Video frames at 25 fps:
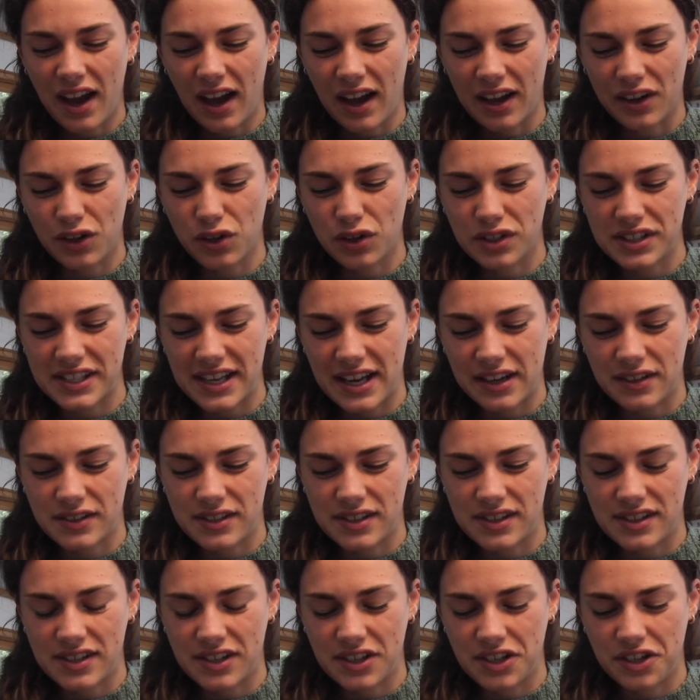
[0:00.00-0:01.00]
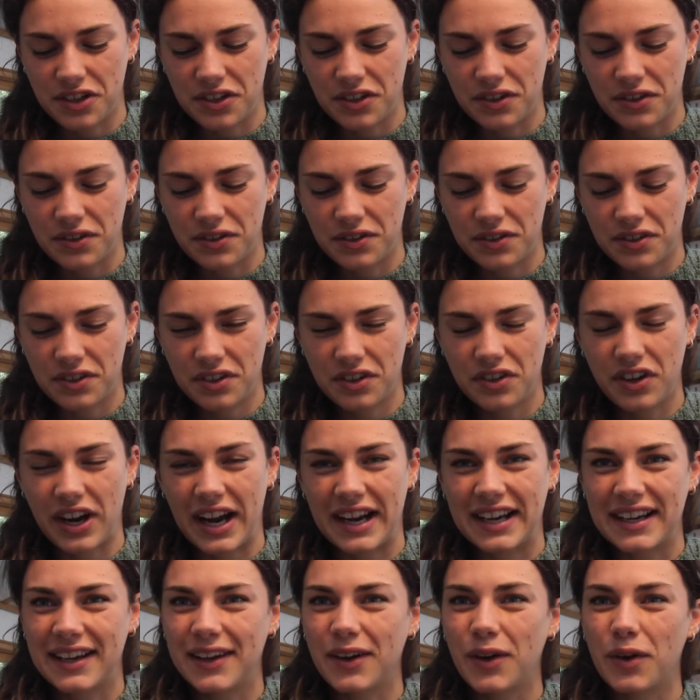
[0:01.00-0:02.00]
I got down to
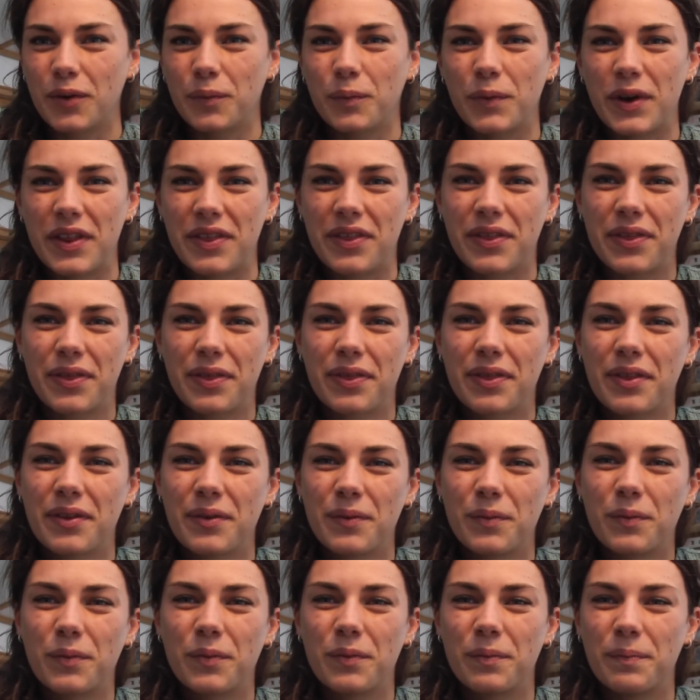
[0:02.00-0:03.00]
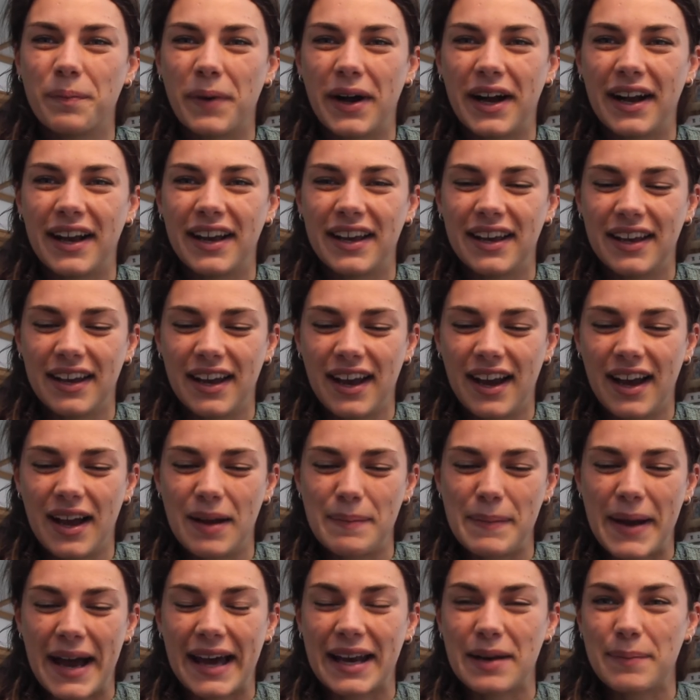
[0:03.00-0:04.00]
cracking on with my
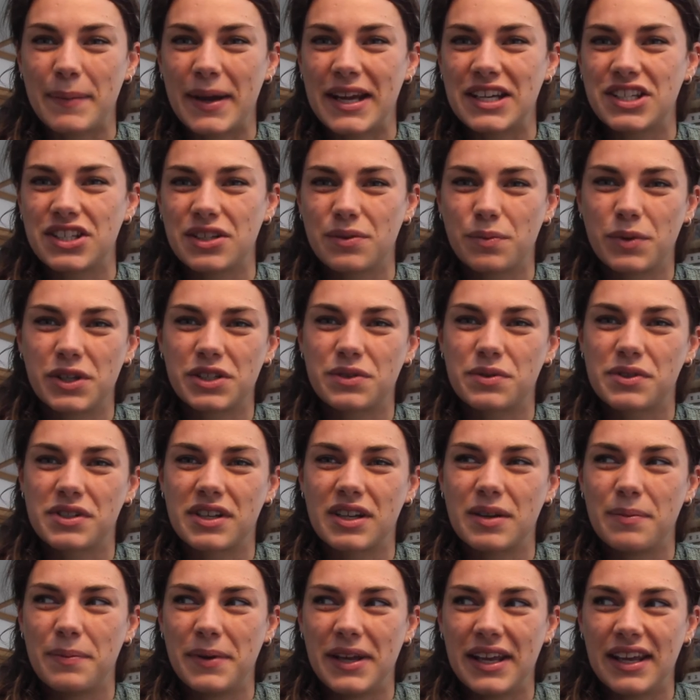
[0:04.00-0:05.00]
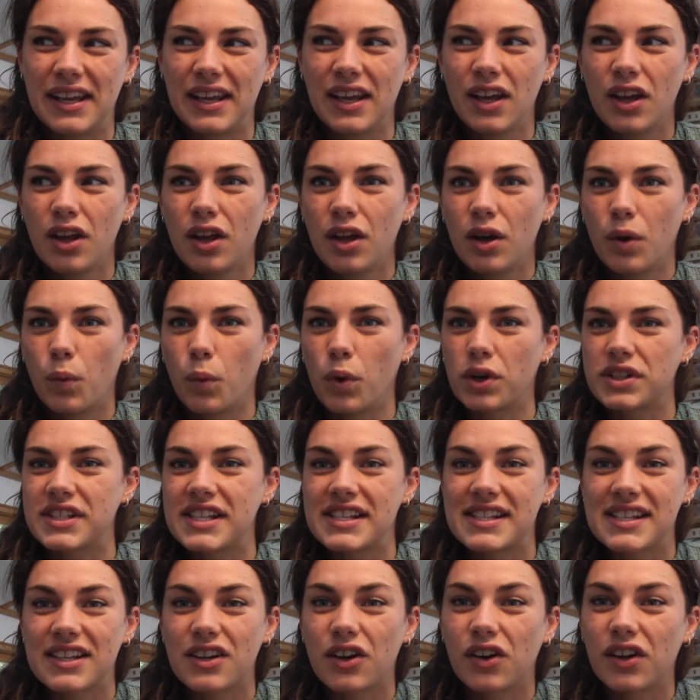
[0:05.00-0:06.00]
animation, which was going to be what
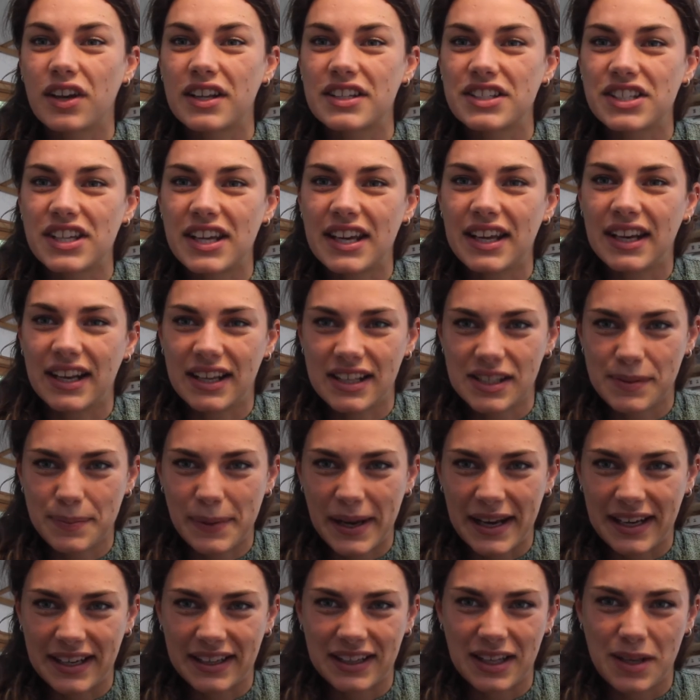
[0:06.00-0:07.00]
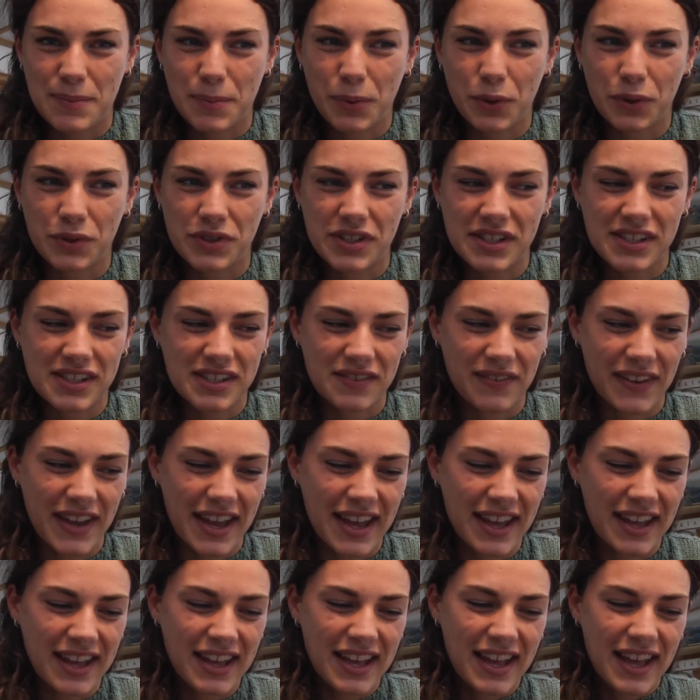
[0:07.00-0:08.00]
is ecology and explaining the importance of
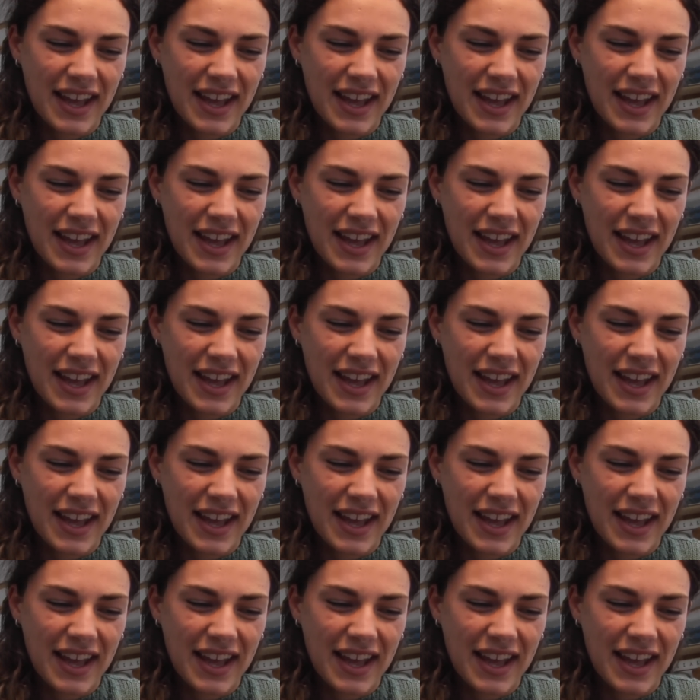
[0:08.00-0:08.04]
it.